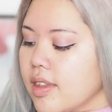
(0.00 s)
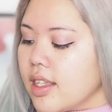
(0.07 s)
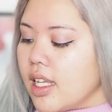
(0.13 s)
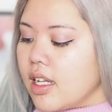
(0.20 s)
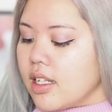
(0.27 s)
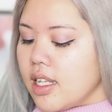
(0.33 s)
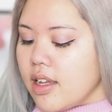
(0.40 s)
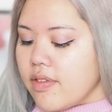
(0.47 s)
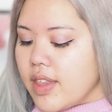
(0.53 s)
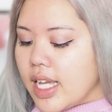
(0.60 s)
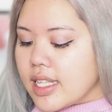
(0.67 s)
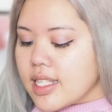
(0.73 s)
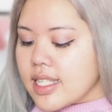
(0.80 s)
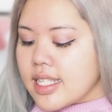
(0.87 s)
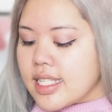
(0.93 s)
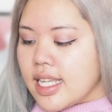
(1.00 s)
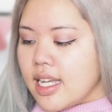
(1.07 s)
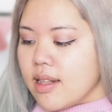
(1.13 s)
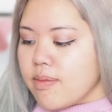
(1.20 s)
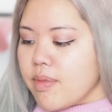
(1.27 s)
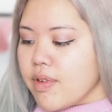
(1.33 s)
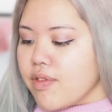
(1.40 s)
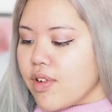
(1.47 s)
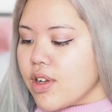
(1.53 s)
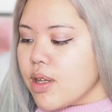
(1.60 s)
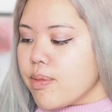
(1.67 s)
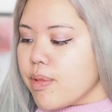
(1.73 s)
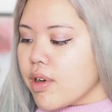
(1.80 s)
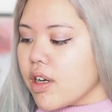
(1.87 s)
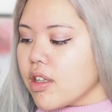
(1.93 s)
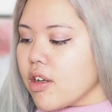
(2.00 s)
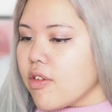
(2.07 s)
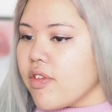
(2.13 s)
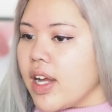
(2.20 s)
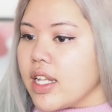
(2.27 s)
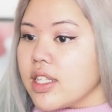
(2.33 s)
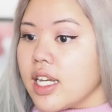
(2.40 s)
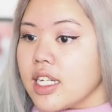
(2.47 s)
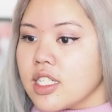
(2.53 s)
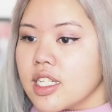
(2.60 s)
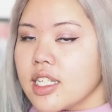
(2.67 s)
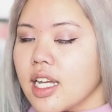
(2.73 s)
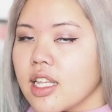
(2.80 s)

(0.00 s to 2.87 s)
Now leave that to set before you put on your foundation,